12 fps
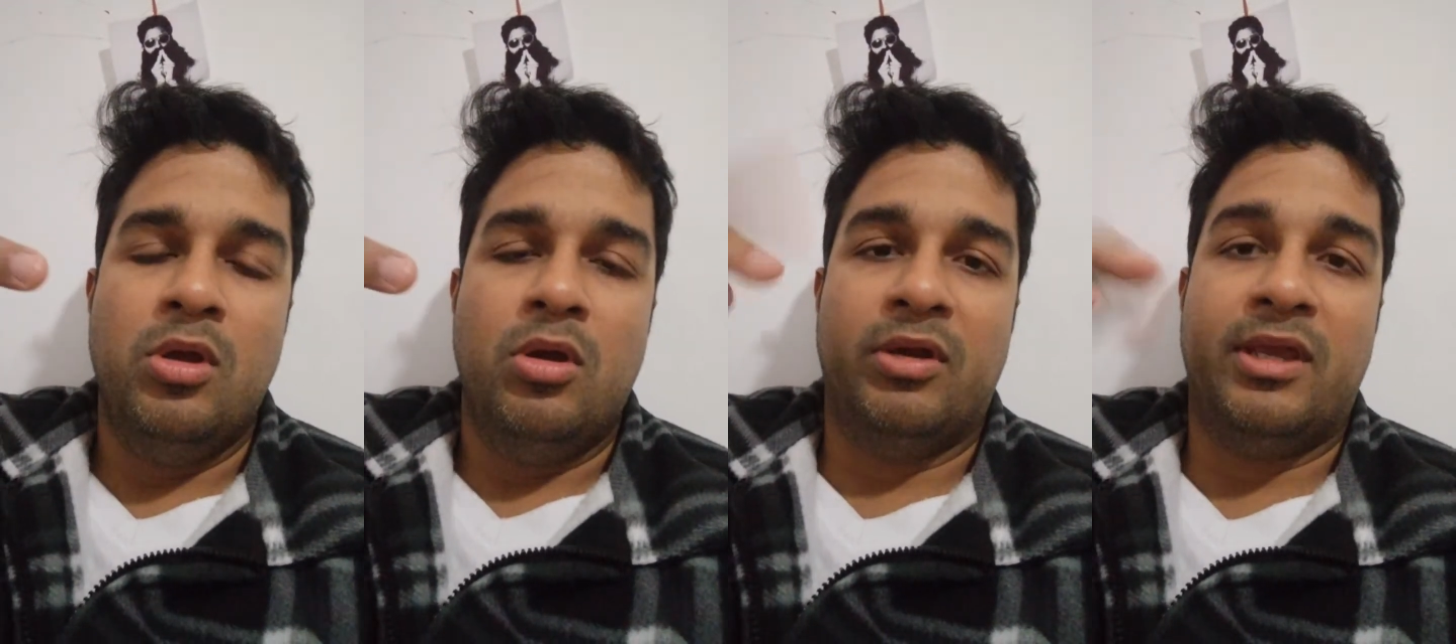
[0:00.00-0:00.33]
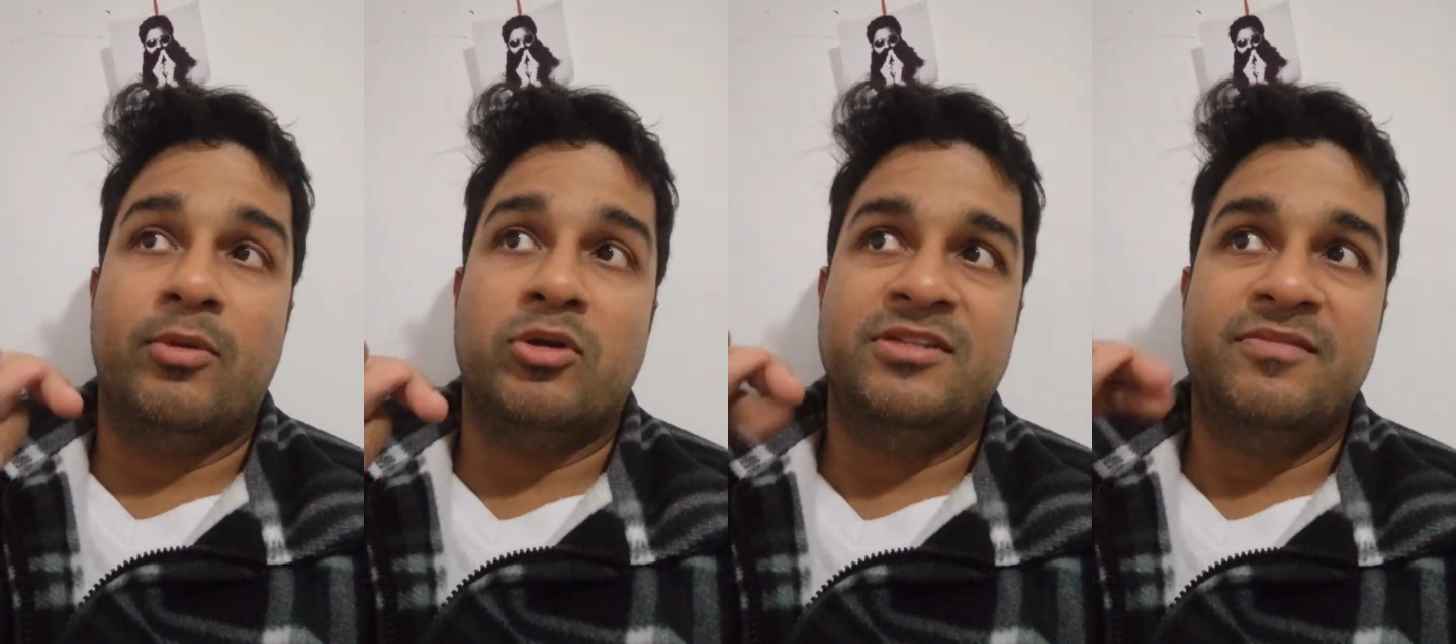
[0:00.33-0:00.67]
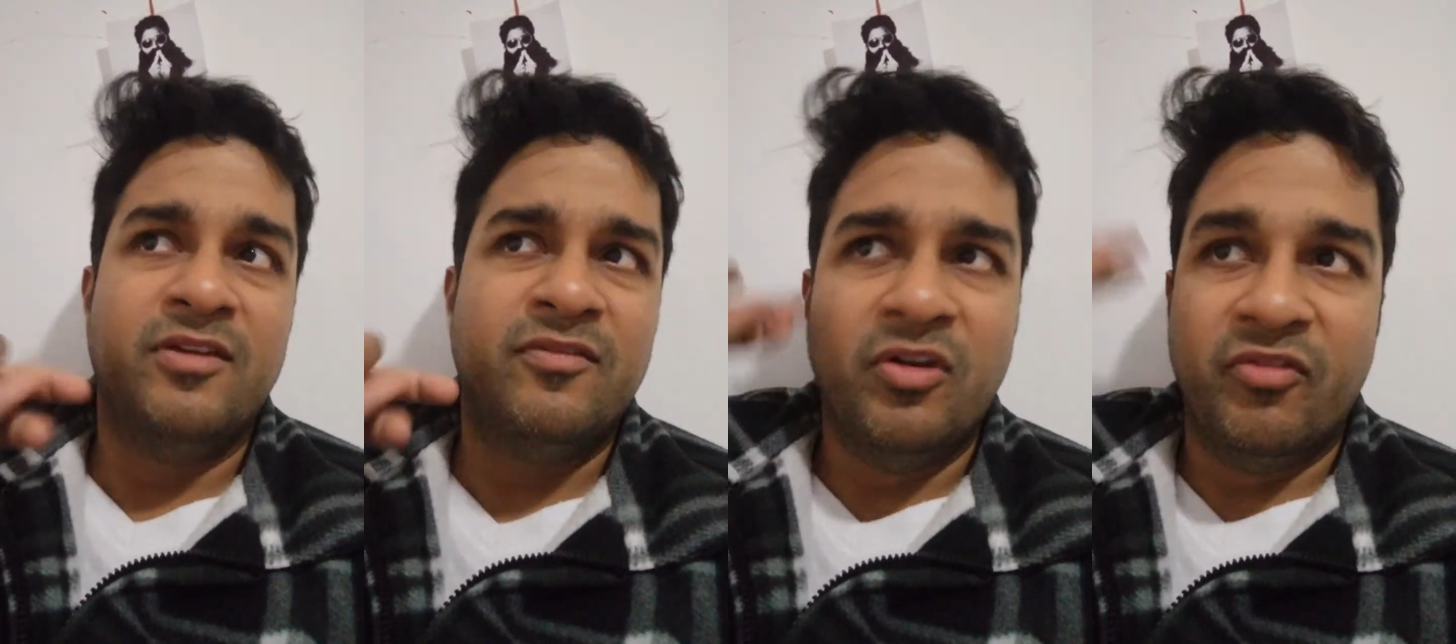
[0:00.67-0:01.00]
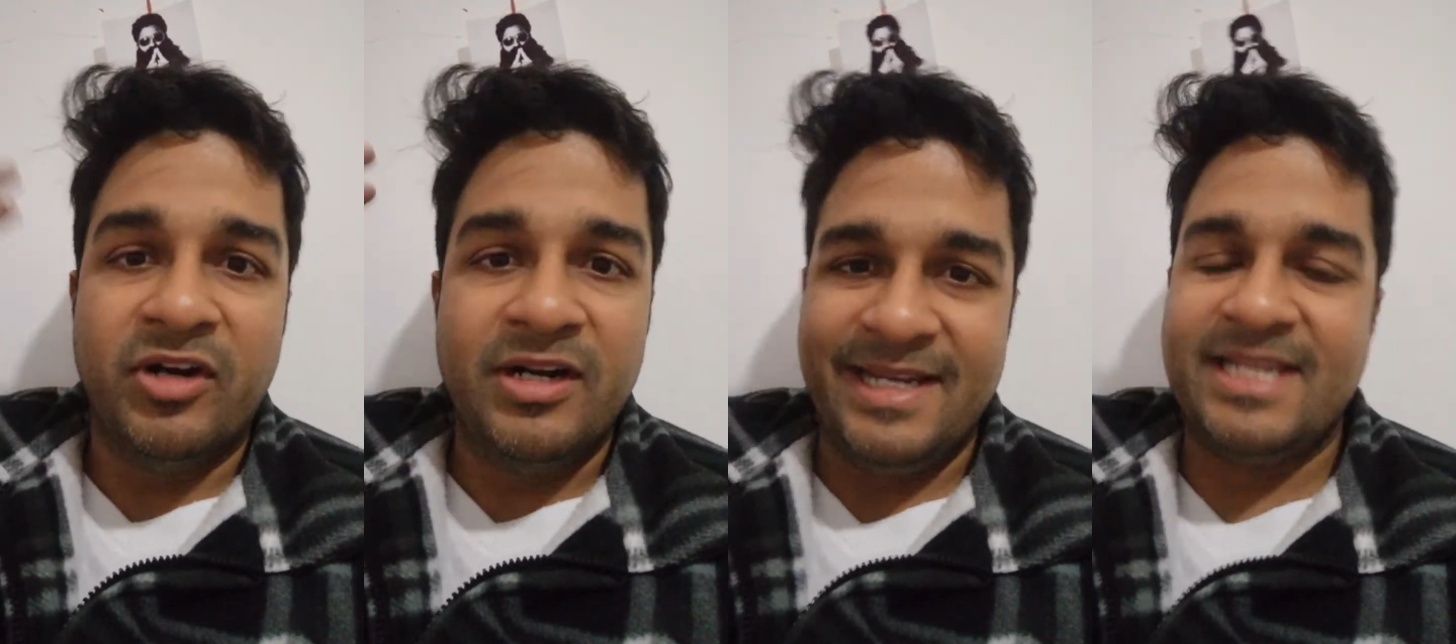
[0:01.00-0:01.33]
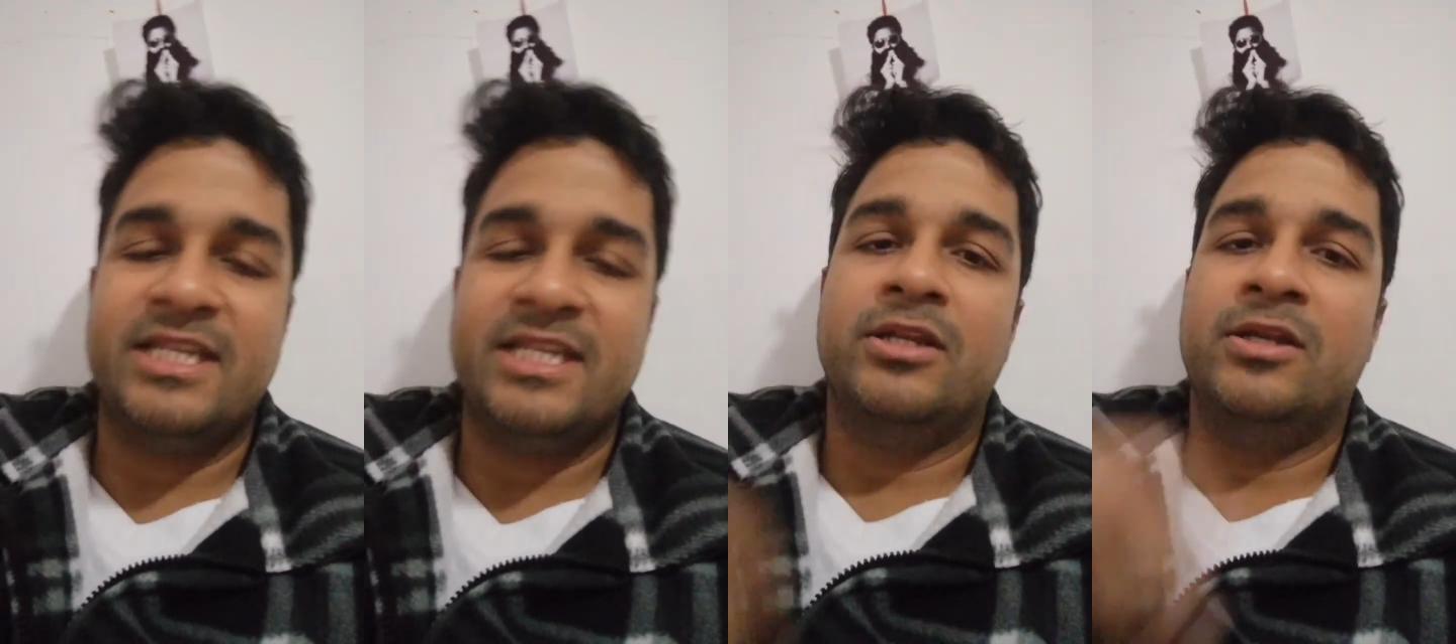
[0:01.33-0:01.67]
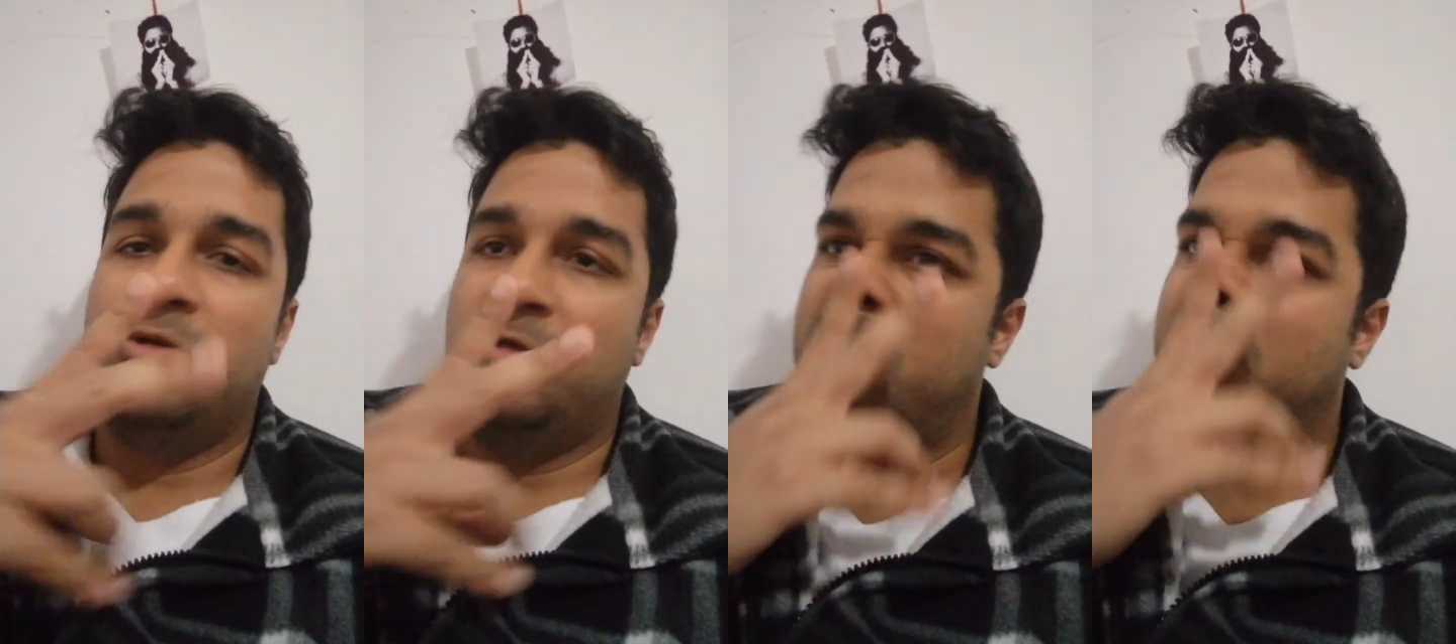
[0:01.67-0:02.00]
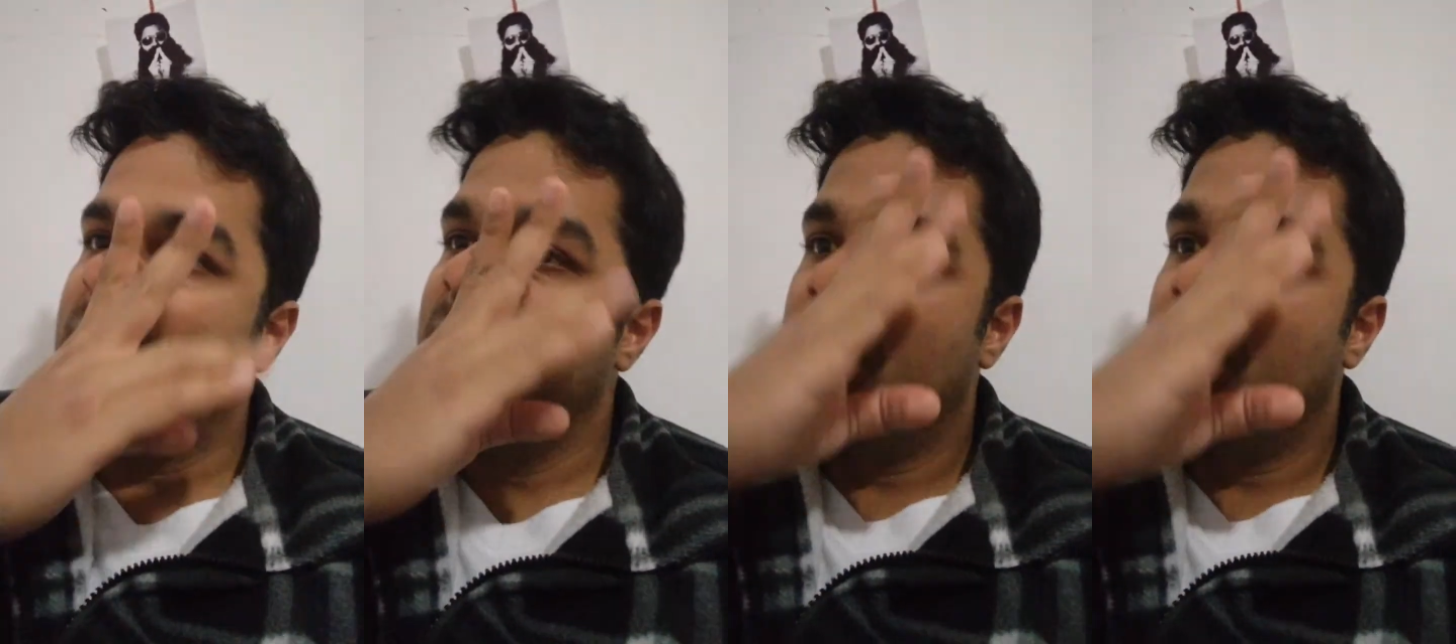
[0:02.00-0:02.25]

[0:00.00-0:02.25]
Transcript: Okay, because even if the world is an illusion,